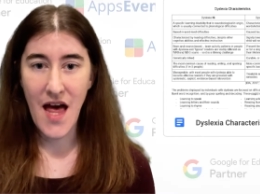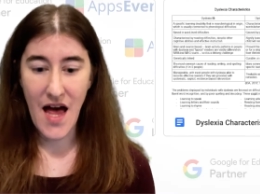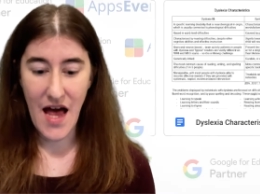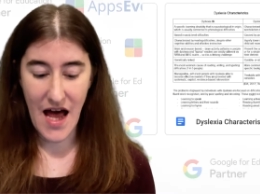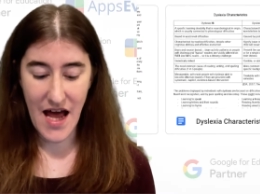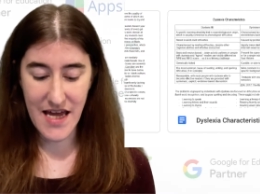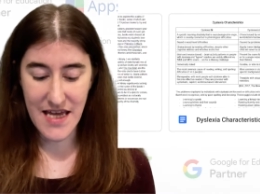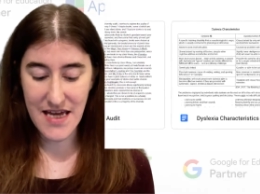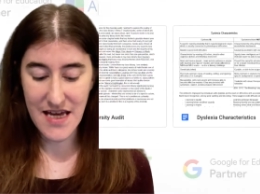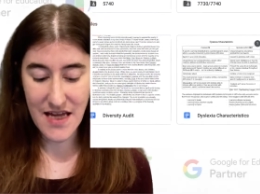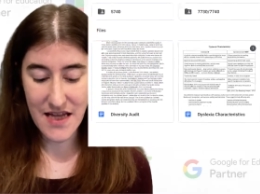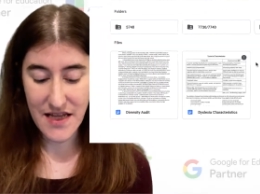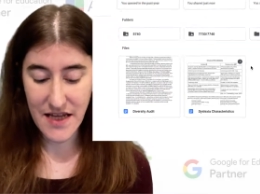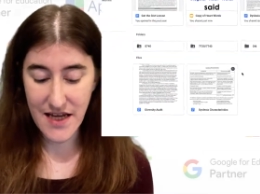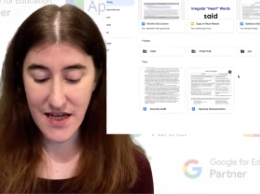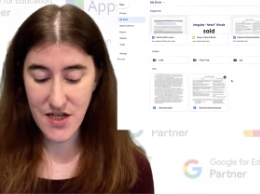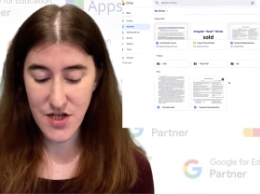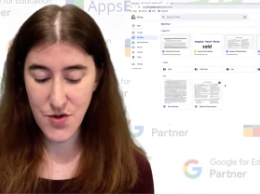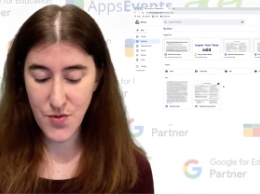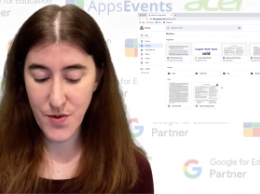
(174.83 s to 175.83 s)
I can click
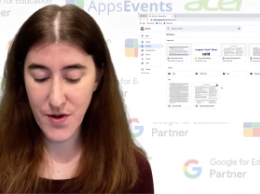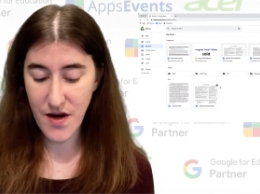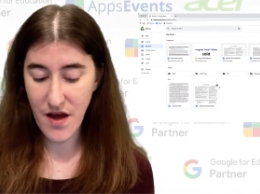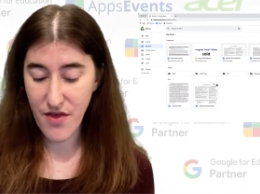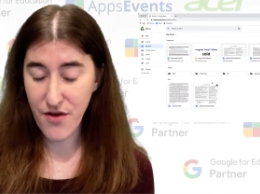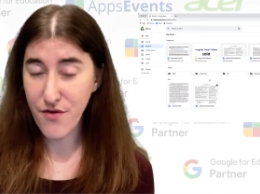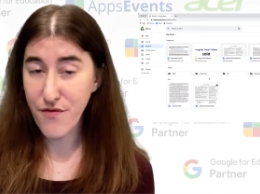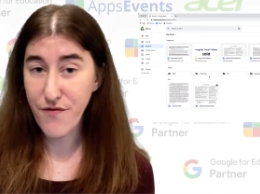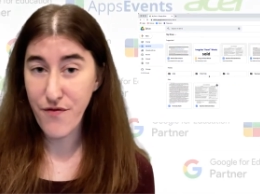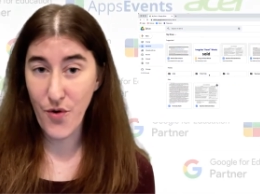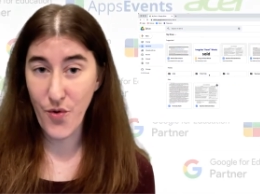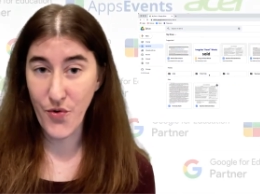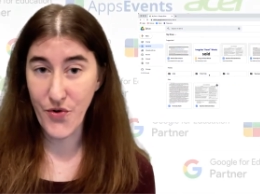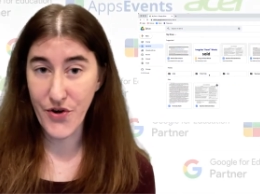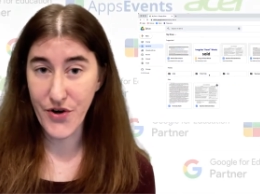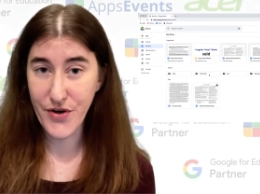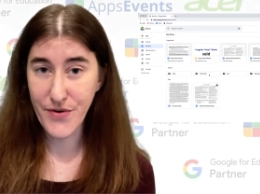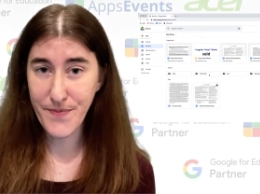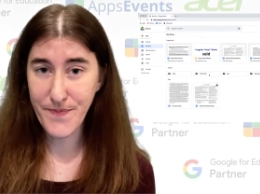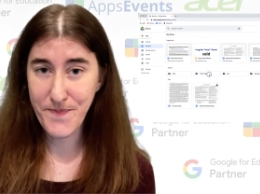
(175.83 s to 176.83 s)
into another
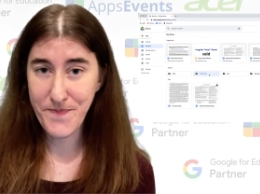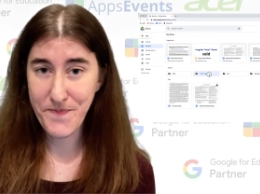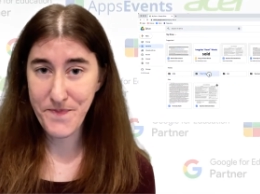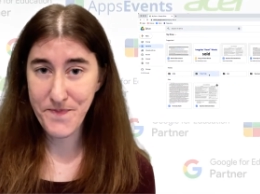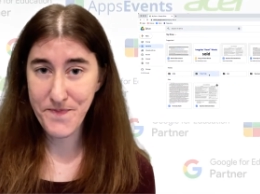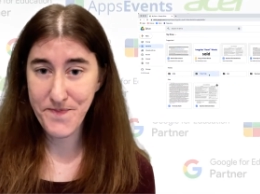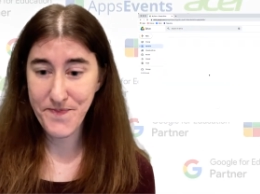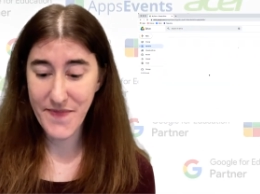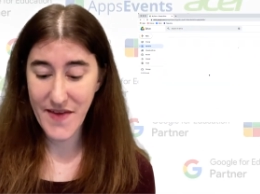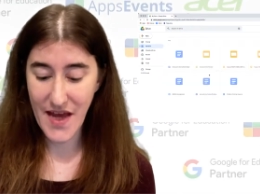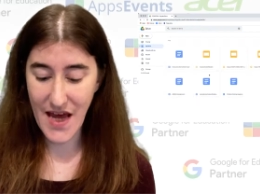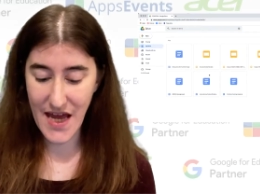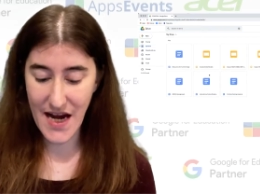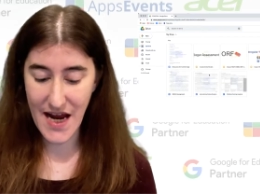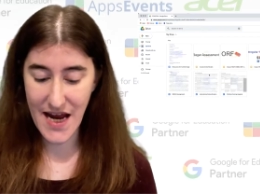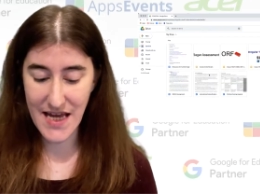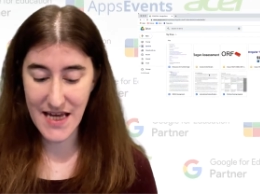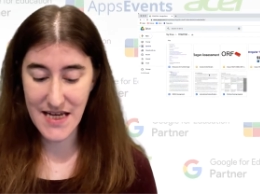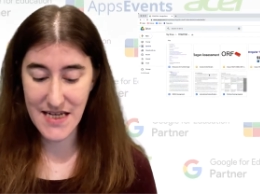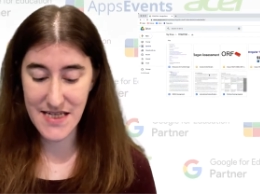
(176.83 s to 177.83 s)
folder and
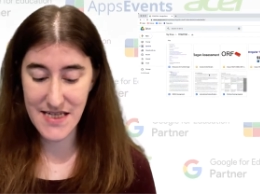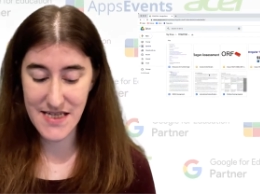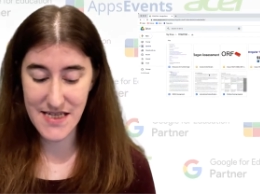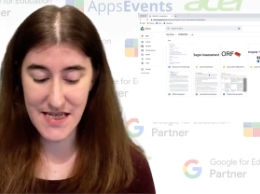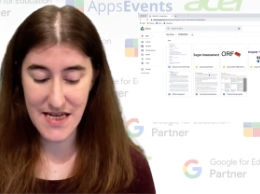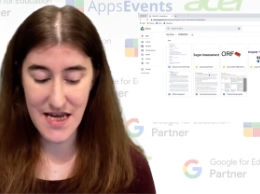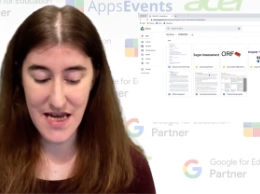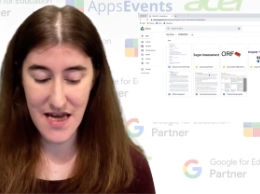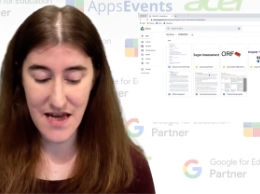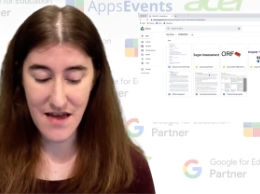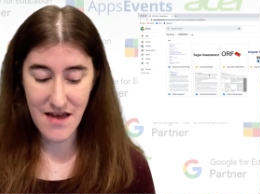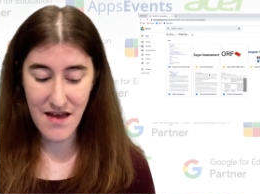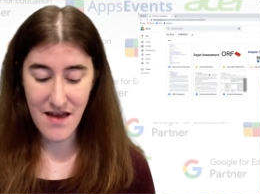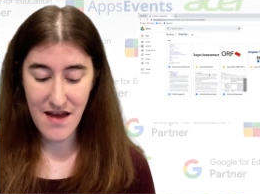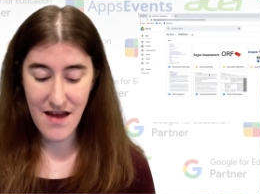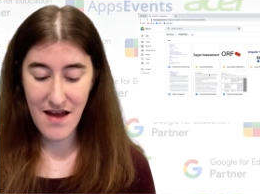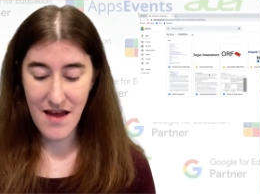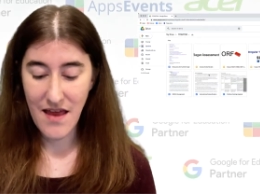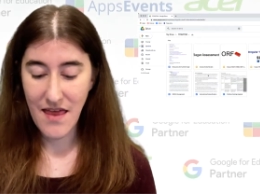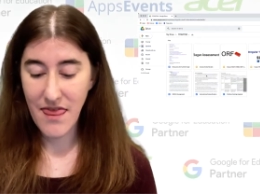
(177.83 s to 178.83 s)
I can see
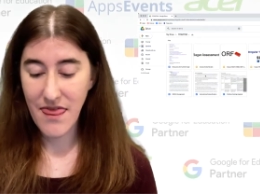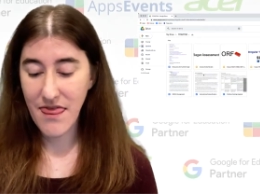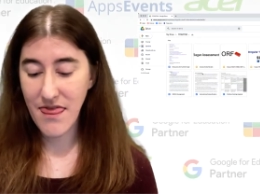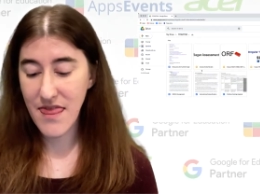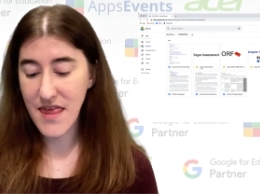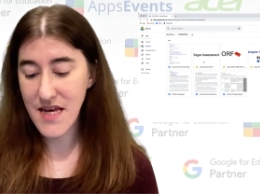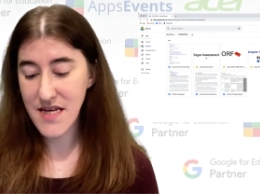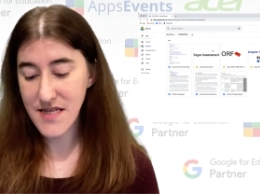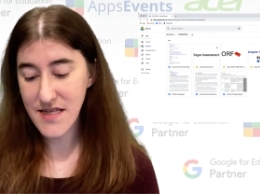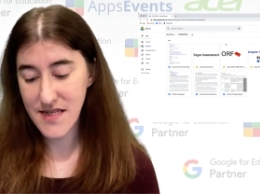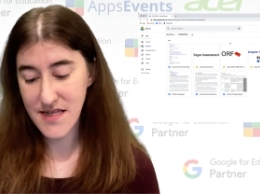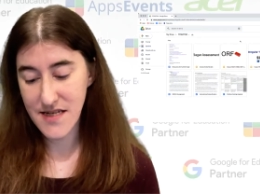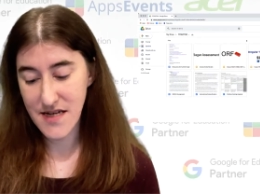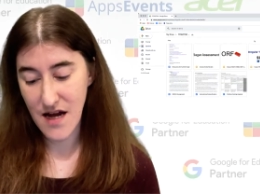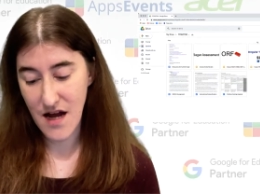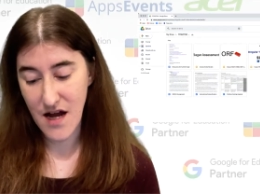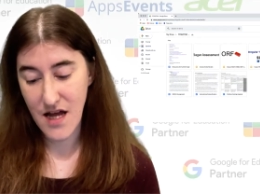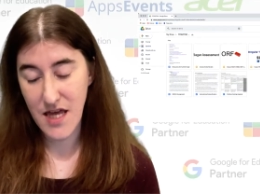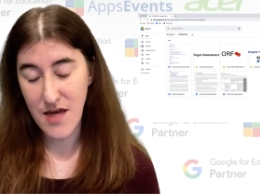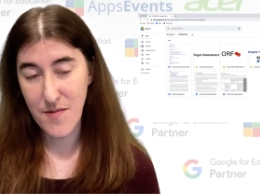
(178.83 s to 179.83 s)
this
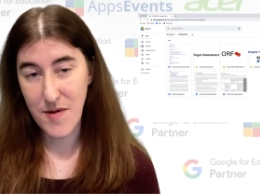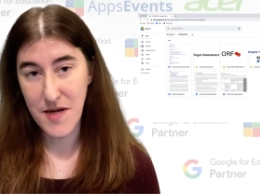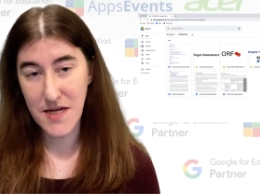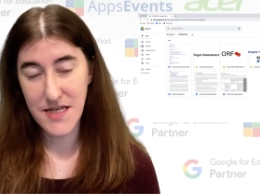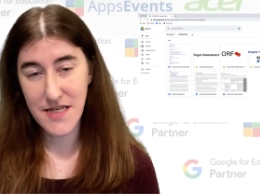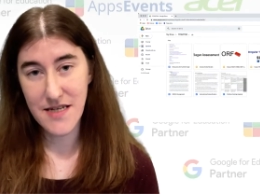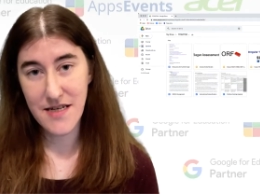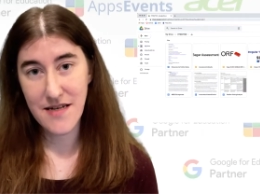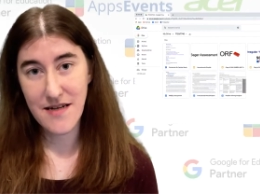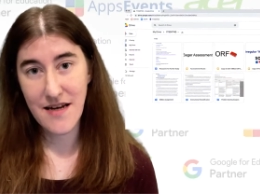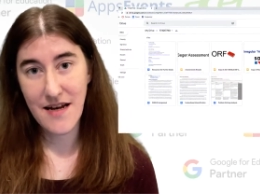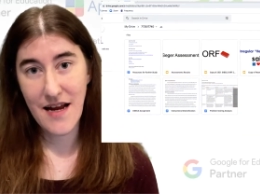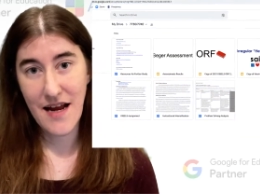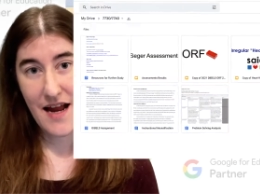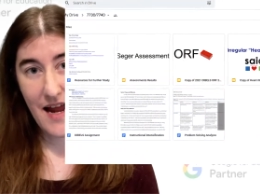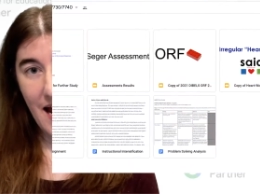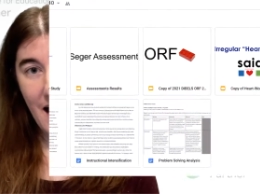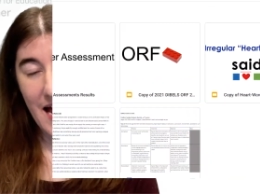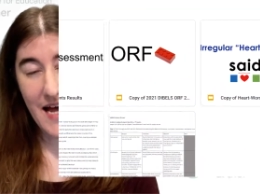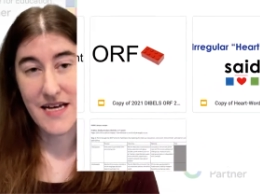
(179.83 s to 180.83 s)
document
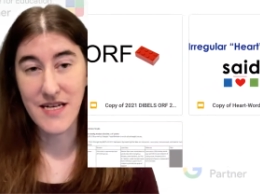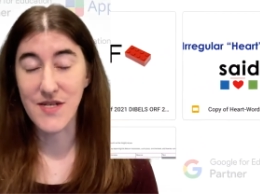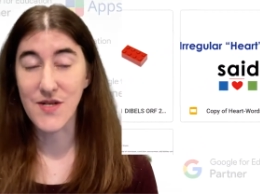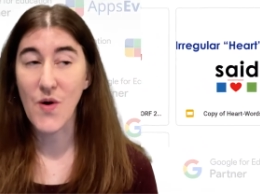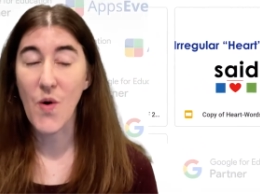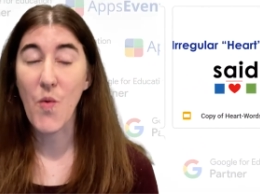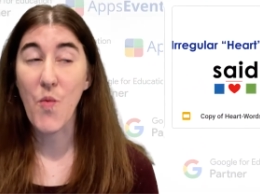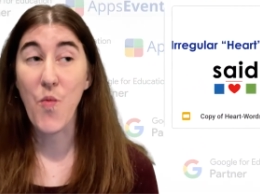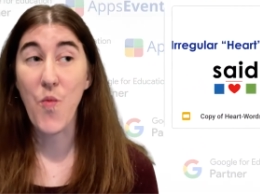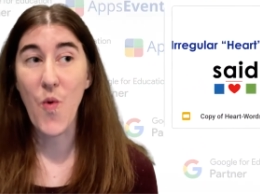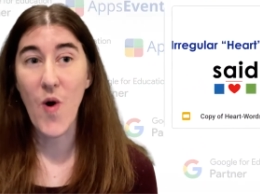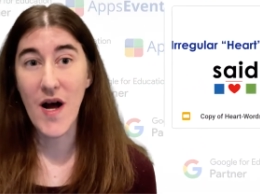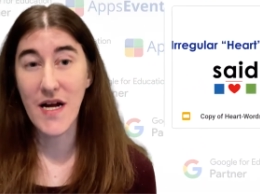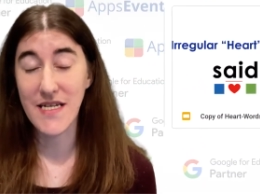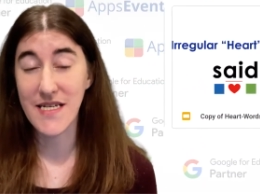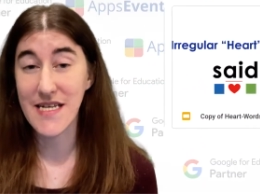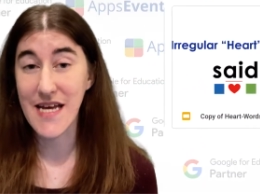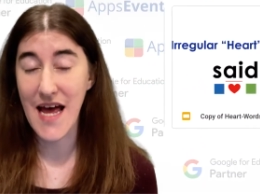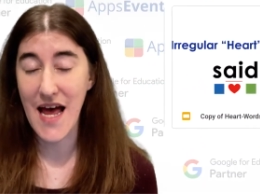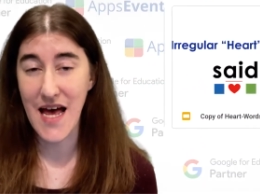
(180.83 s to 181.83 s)
has one
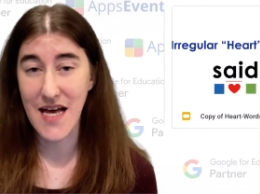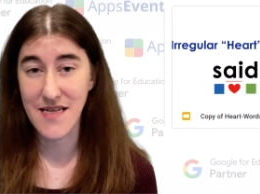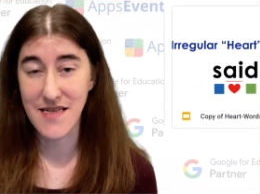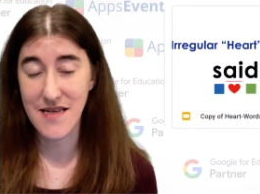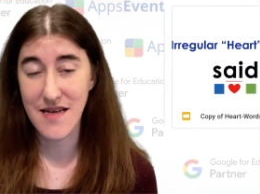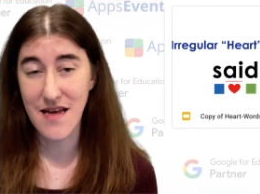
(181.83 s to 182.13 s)
task